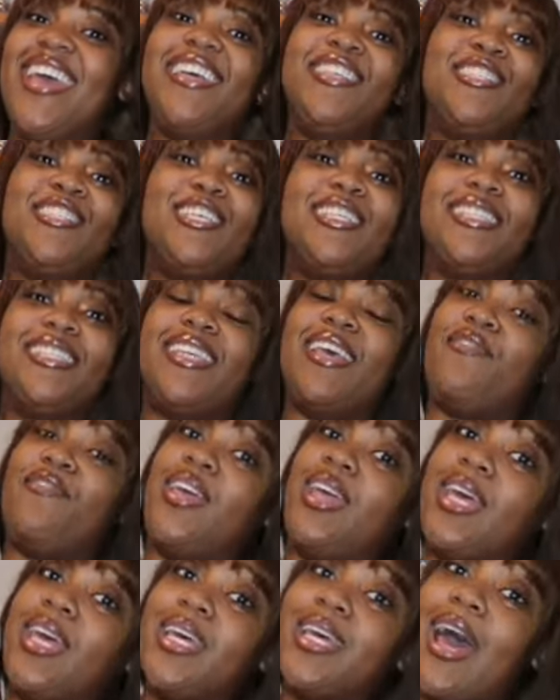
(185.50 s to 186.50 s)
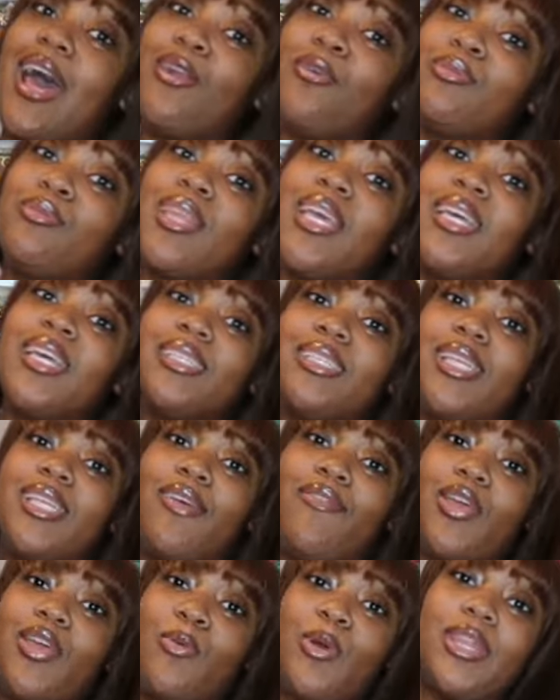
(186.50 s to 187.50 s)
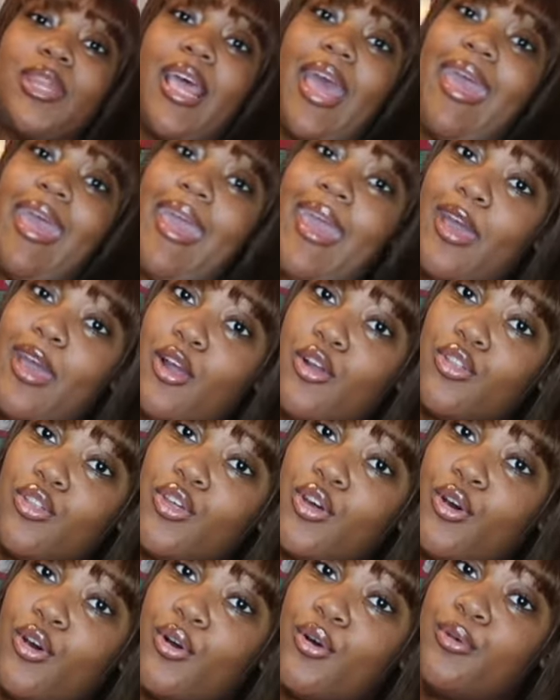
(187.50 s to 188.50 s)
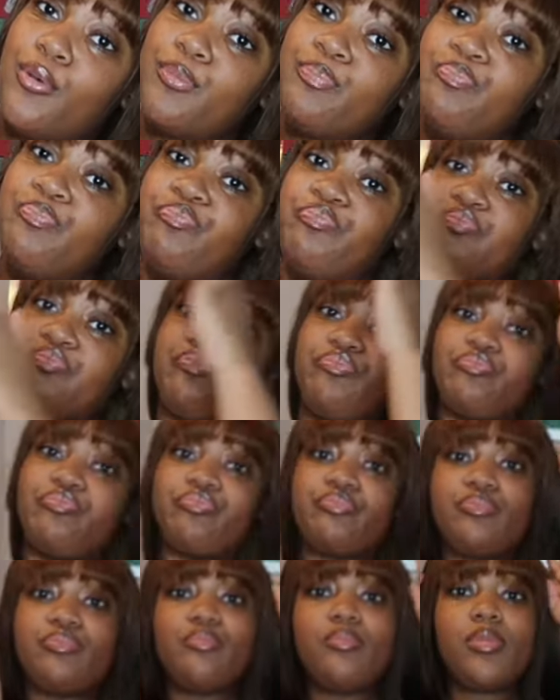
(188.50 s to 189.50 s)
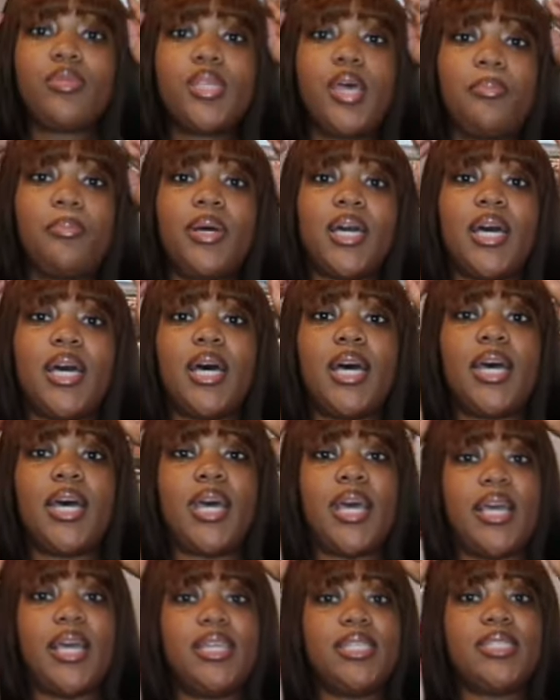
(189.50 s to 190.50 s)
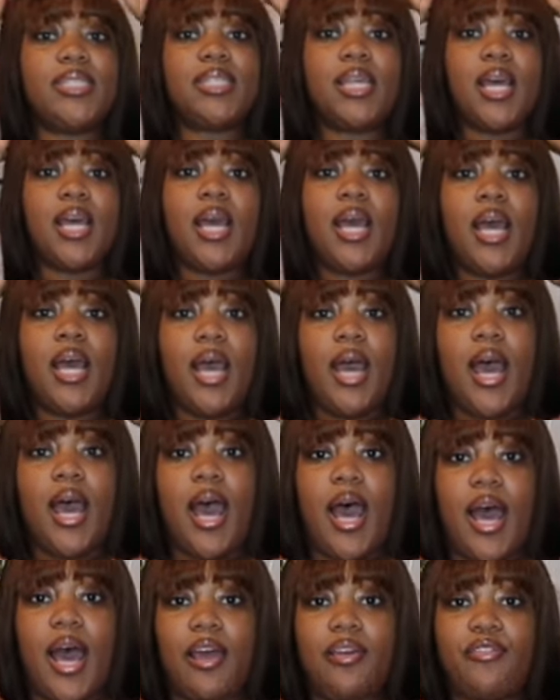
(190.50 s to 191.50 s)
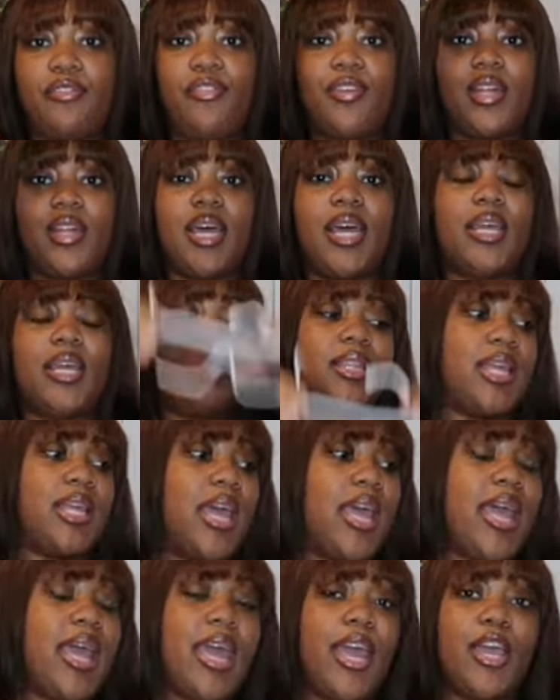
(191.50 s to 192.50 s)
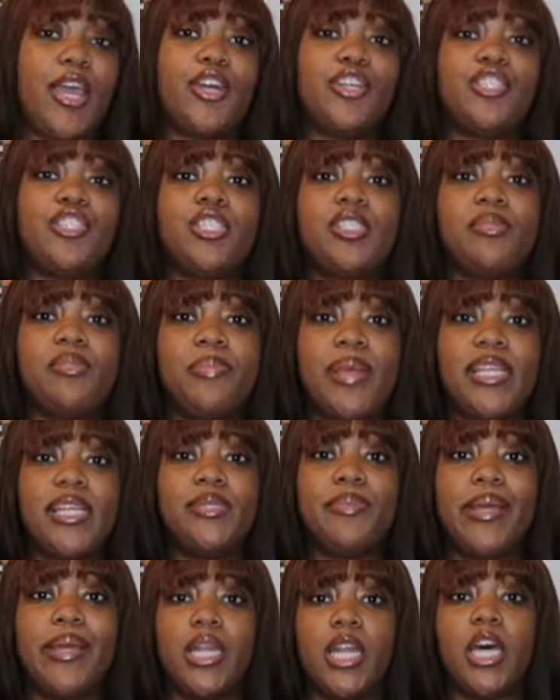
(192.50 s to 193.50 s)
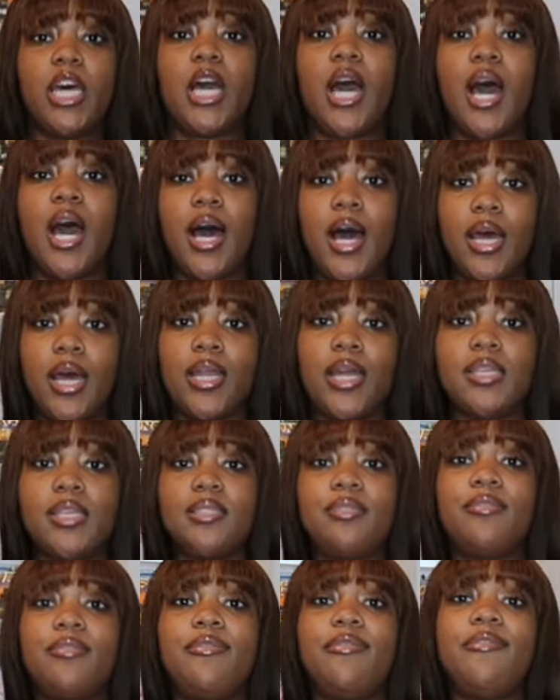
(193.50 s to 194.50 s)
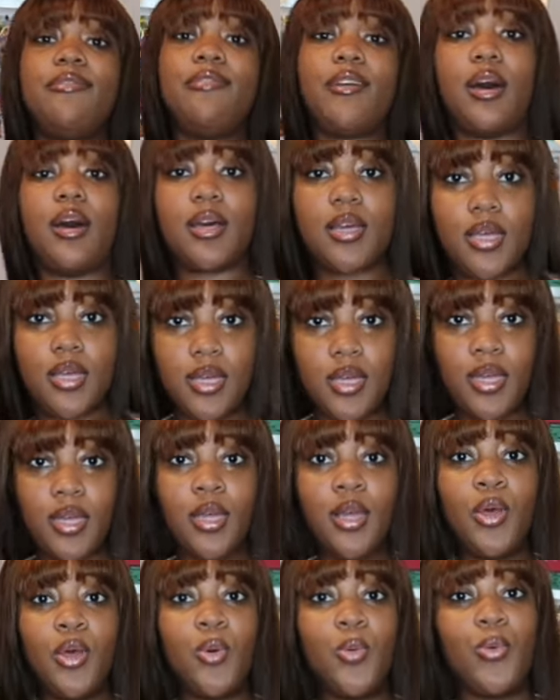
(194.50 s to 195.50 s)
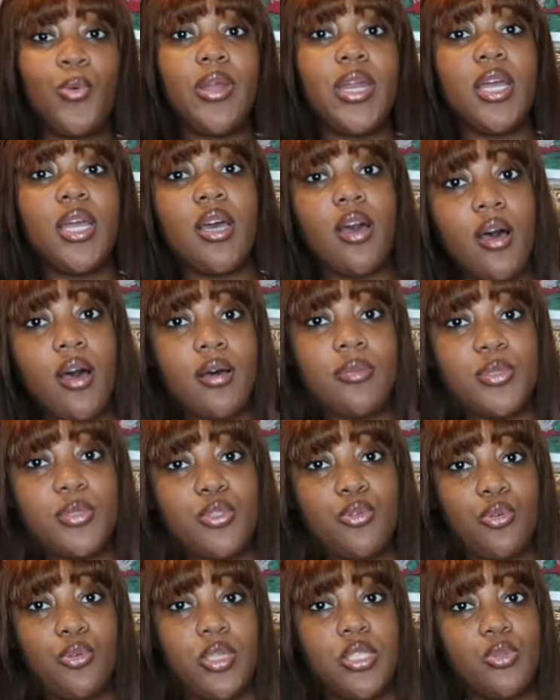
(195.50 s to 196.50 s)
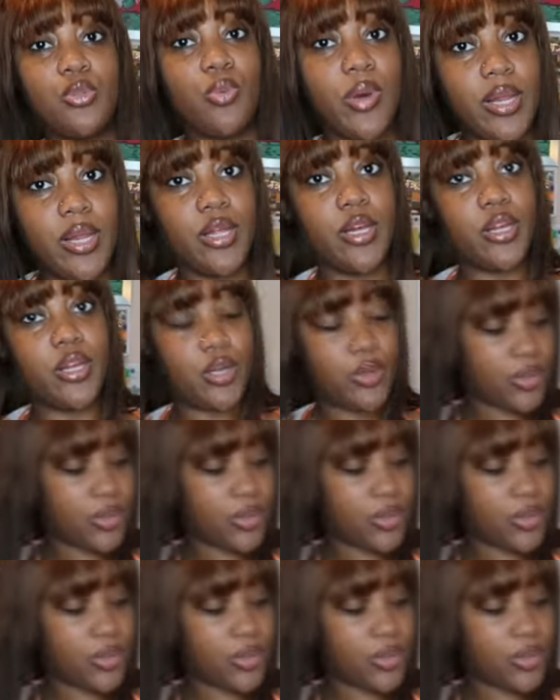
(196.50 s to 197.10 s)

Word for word: it's just giving. It, I don't think it's giving with the hair though because I feel like the hair just makes me look hot as fuck when it comes to this weather,